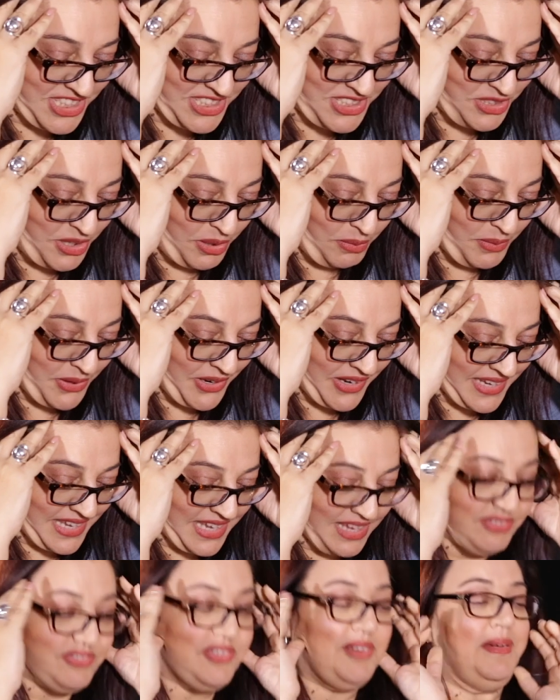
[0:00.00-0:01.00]
just not
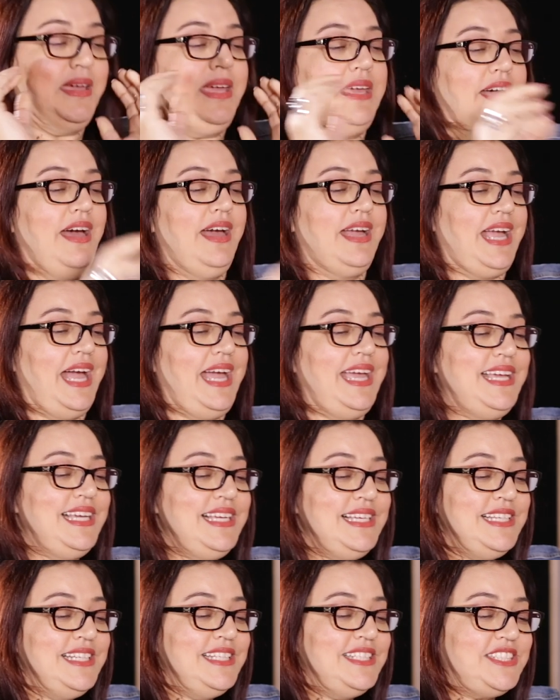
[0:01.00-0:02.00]
working for me. Okay,
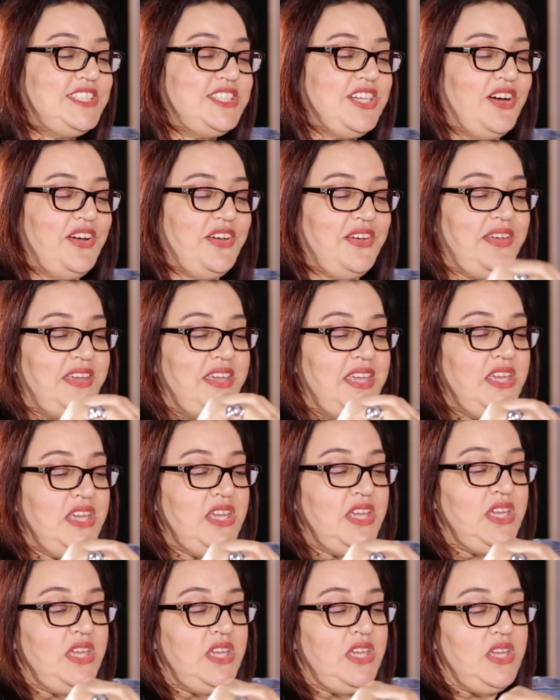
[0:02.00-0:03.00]
so
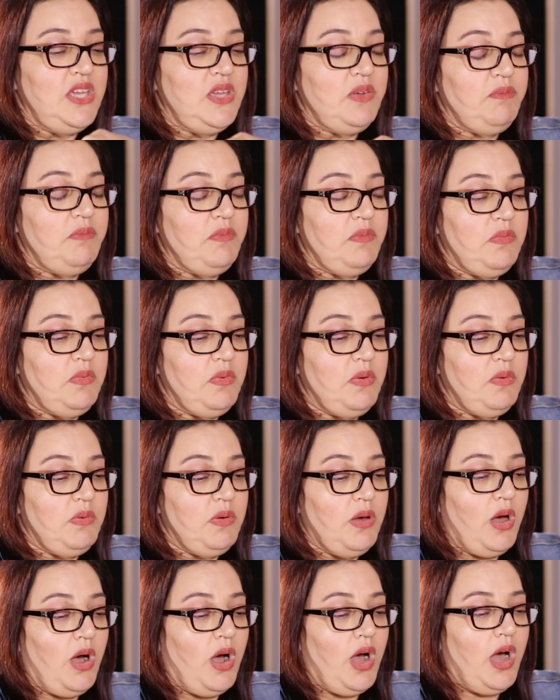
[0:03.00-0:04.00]

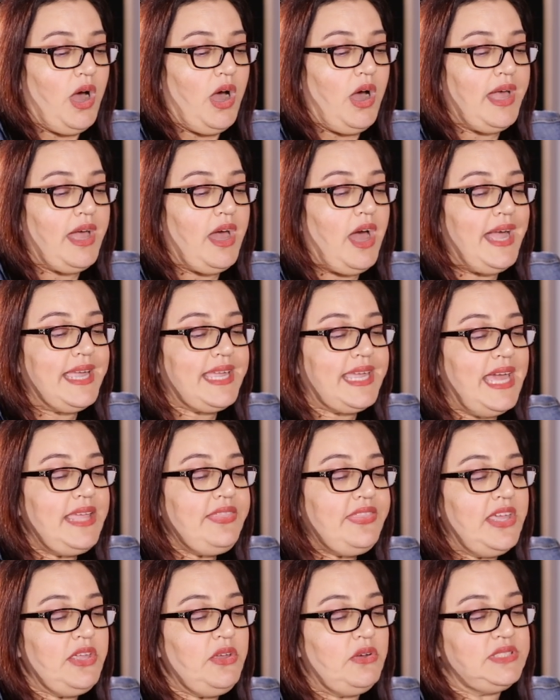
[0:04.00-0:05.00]
I
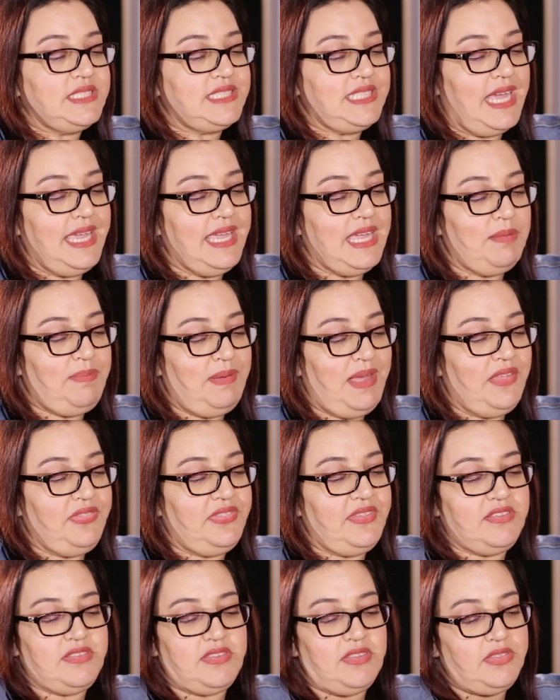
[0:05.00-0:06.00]
get that you're saying about
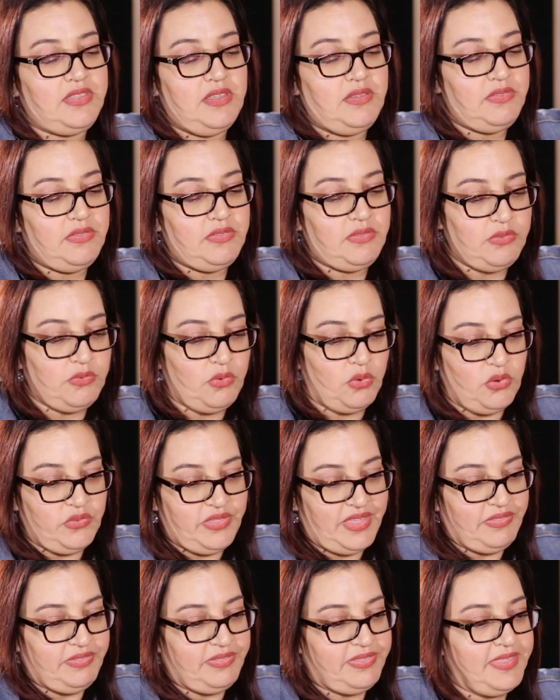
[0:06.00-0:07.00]
this.
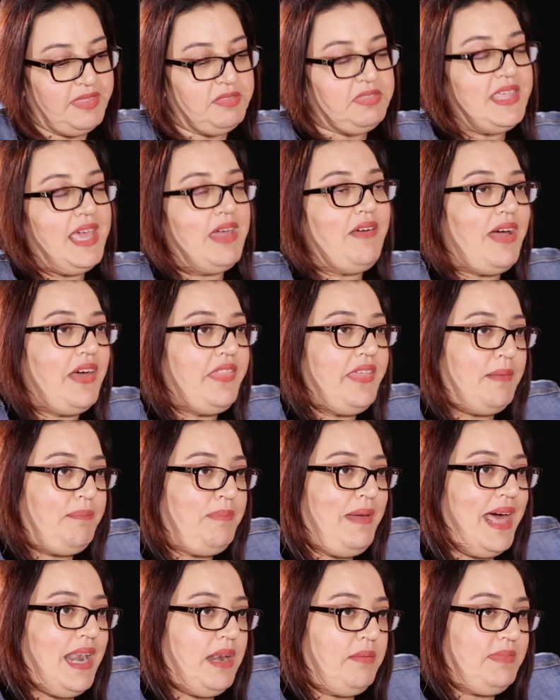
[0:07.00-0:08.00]
There are
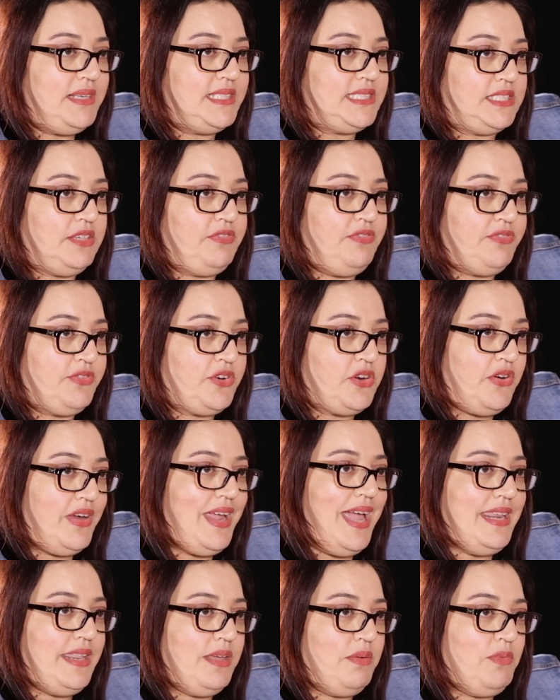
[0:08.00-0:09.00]
other elements of
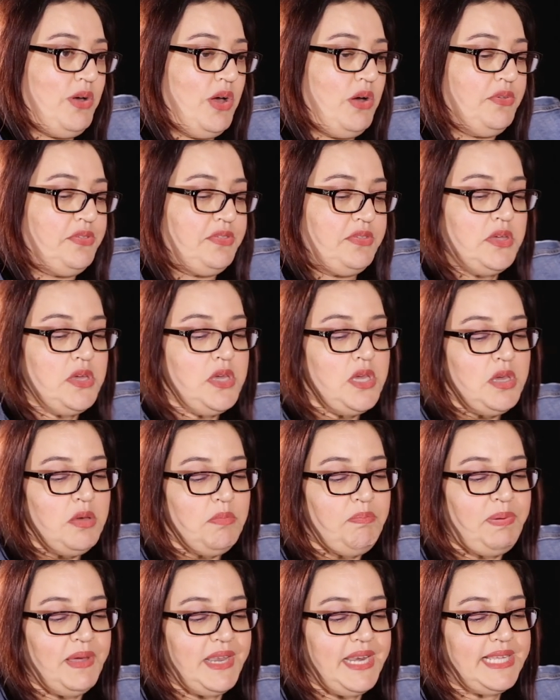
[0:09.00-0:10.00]
creating wealth,
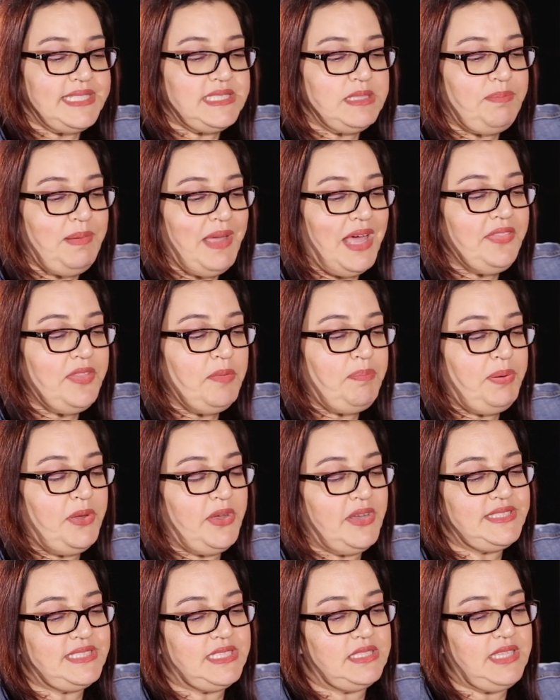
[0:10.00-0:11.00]
but it's about the
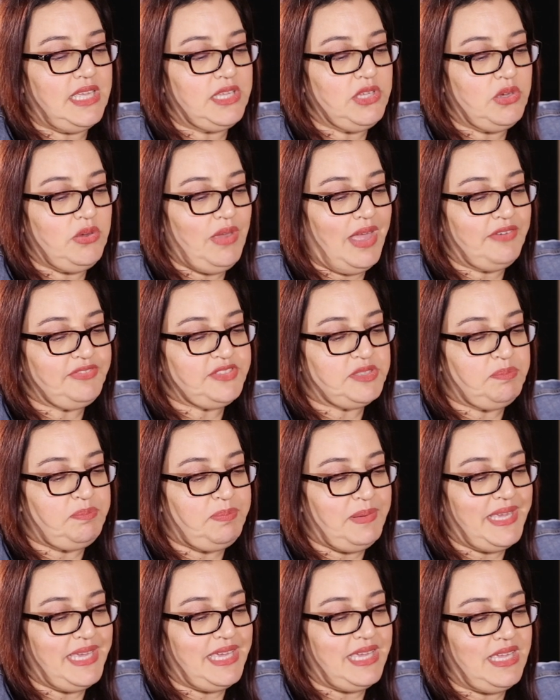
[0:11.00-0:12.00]
person that you have to
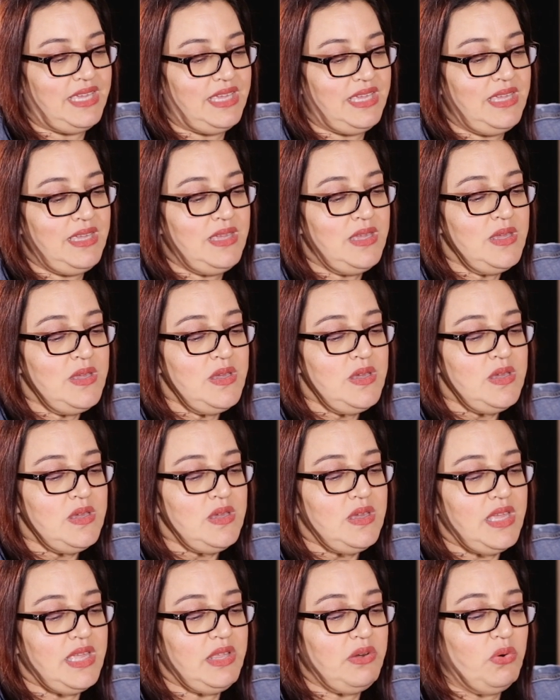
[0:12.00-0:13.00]
be
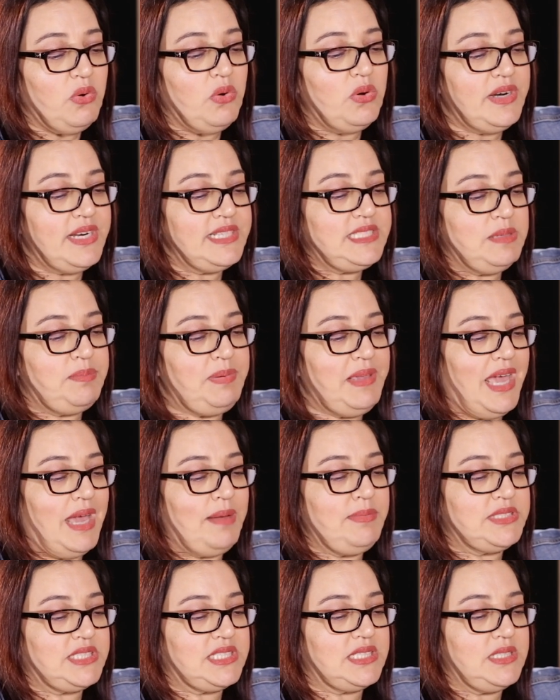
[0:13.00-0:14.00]
in order to be
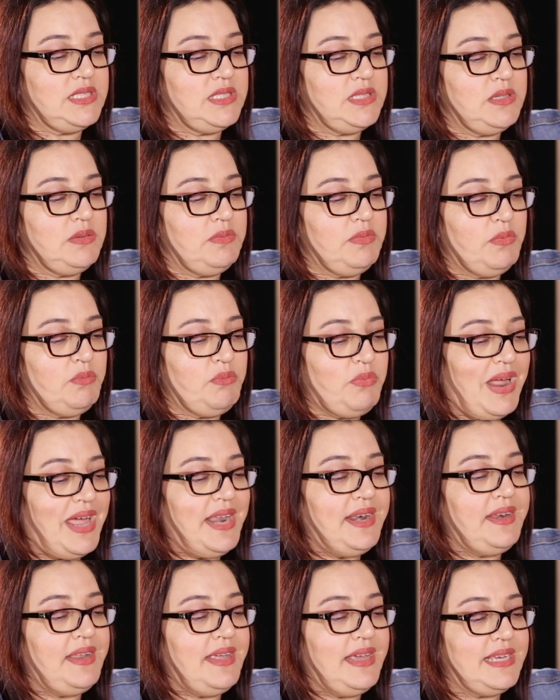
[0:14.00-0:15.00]
able to
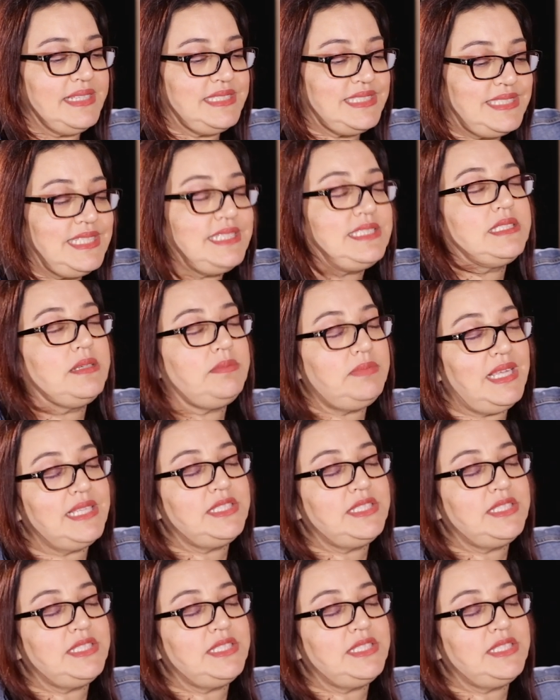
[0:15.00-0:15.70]
run a system